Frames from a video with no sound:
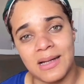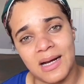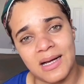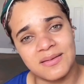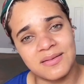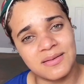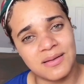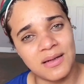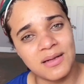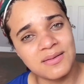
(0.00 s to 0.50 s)

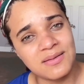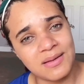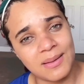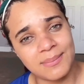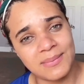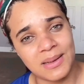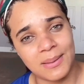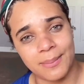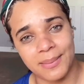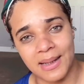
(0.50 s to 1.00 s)
saw
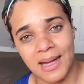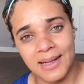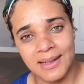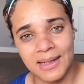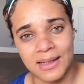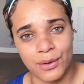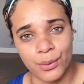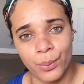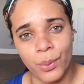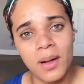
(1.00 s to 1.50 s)
something black
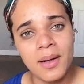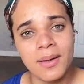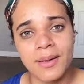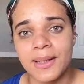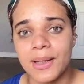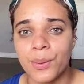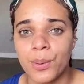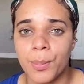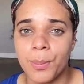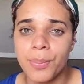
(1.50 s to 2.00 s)
in the water
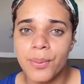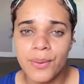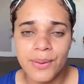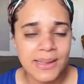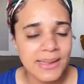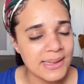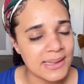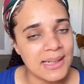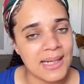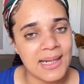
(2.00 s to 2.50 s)
and they were
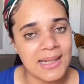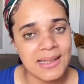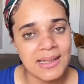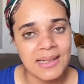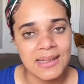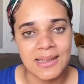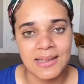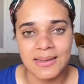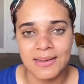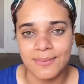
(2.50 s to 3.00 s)
pointing at
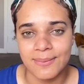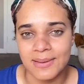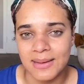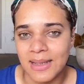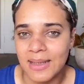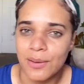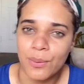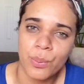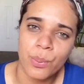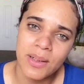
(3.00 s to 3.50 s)
it and they were
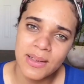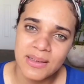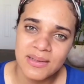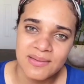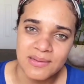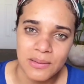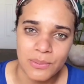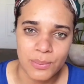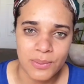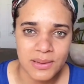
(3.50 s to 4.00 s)
like, what
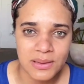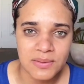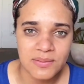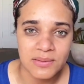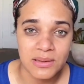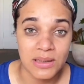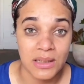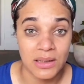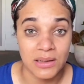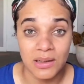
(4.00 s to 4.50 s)
is it? What is
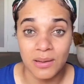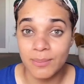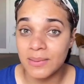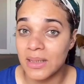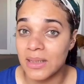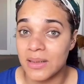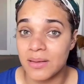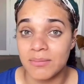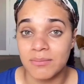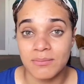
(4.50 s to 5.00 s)
it? And I'm
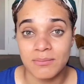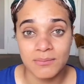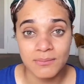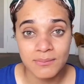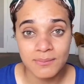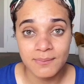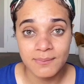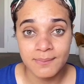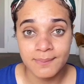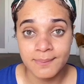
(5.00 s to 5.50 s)
like,
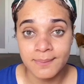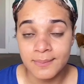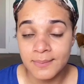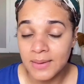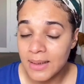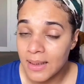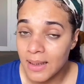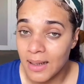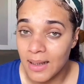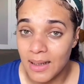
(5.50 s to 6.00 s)

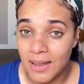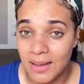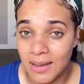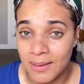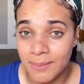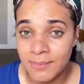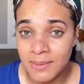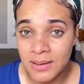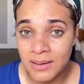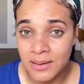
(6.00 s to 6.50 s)

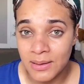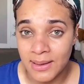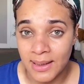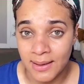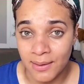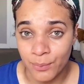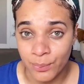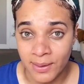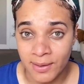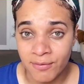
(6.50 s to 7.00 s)
I'm gonna
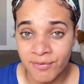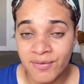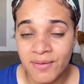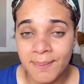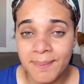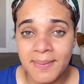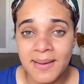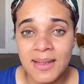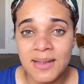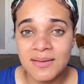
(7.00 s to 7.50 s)
get away
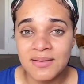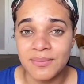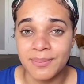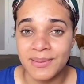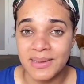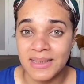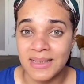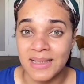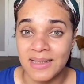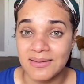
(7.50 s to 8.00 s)
from this
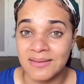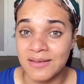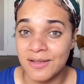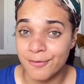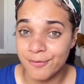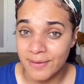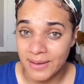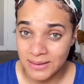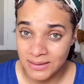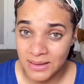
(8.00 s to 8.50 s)
because
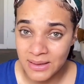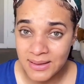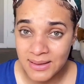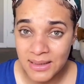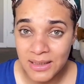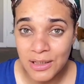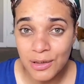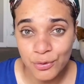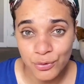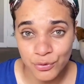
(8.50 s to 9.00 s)
if
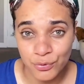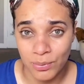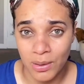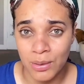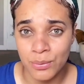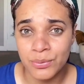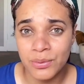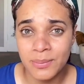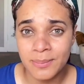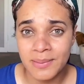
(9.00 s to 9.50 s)
anything goes
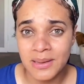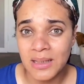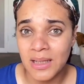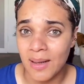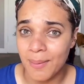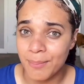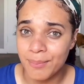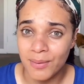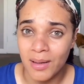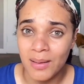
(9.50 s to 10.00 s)
wrong with me,
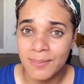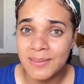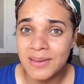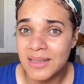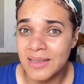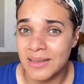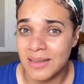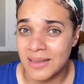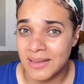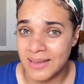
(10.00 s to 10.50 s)
I'm probably
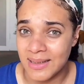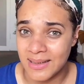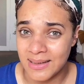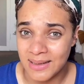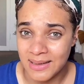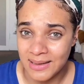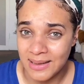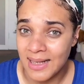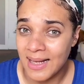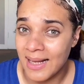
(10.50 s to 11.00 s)
gonna
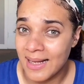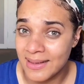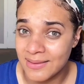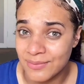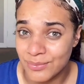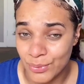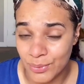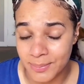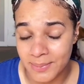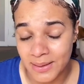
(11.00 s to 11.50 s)
get an
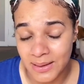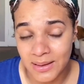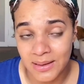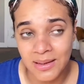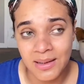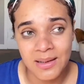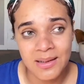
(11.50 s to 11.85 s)
whooping.